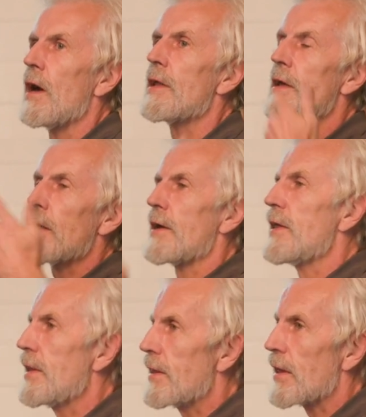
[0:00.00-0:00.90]
And then I
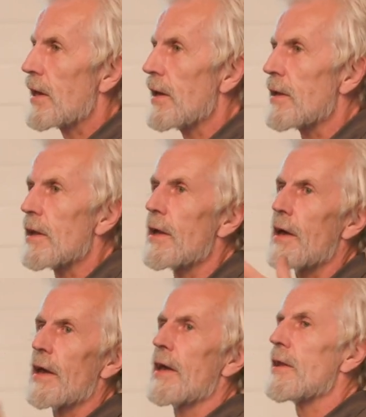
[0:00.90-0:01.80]
need it again, and
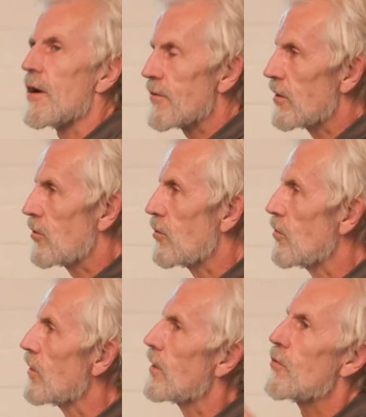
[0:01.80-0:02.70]
I again ask it to
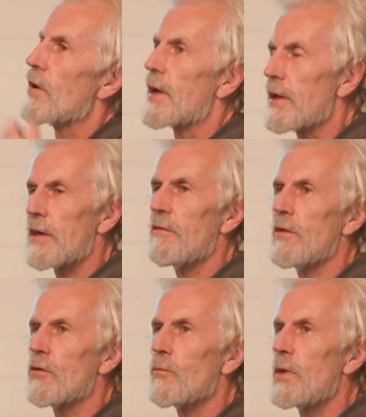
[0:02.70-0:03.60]
you, and you again
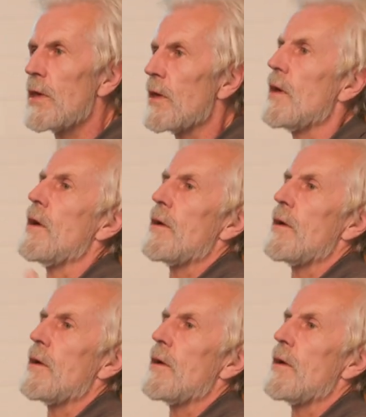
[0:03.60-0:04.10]
give it to me.